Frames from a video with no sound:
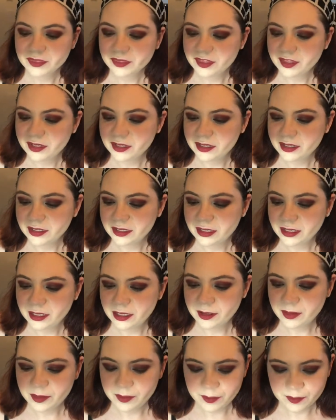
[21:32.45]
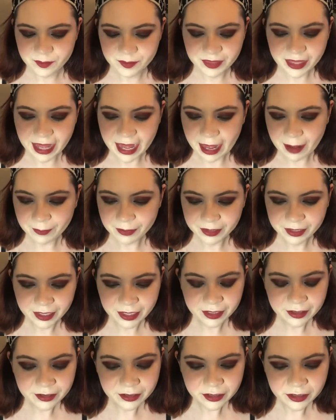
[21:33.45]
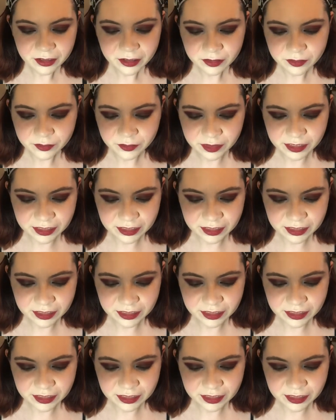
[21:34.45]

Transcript: The applicator